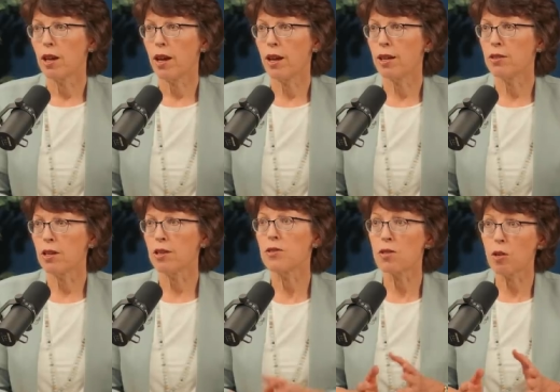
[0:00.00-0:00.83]
and
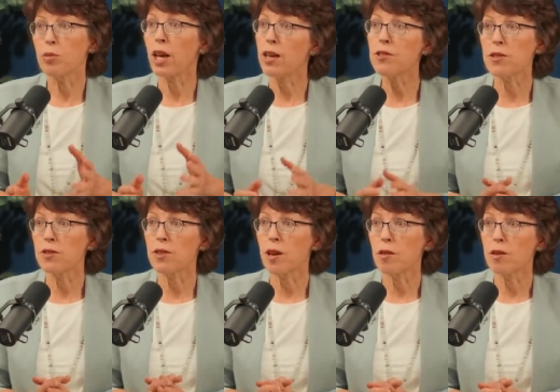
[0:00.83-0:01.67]
in some
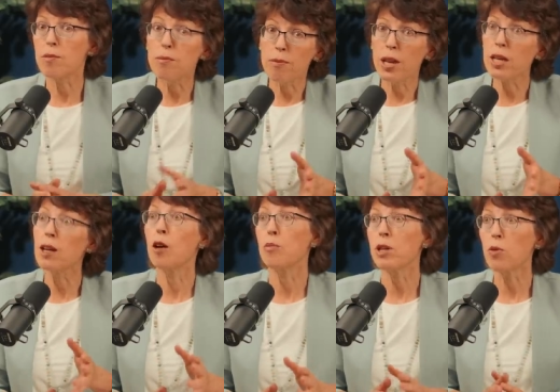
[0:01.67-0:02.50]
cases that may
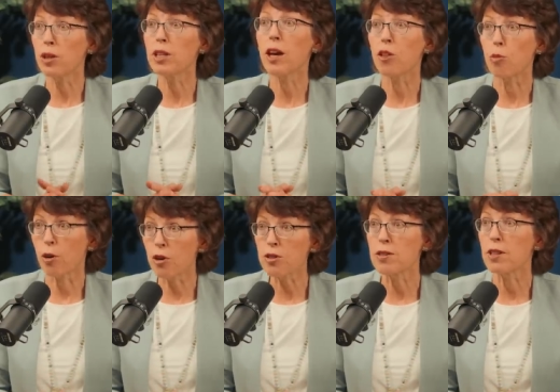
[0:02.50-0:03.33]
not be what the other
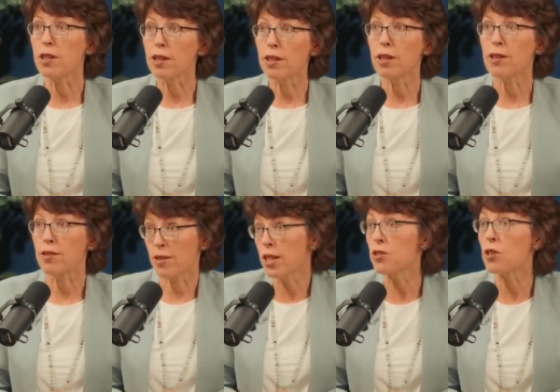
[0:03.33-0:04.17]
person
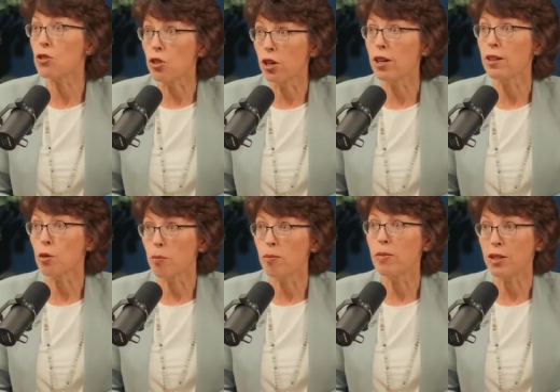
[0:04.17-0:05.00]
thinks is good at,
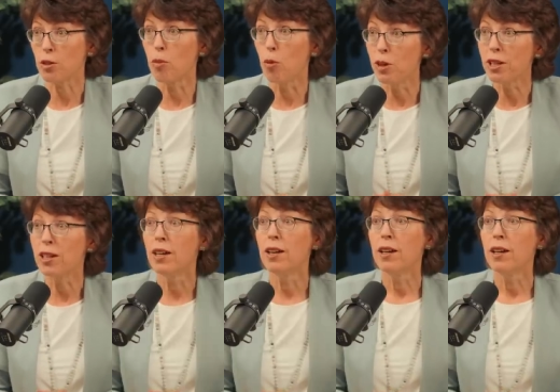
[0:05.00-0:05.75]
right. the, at the moment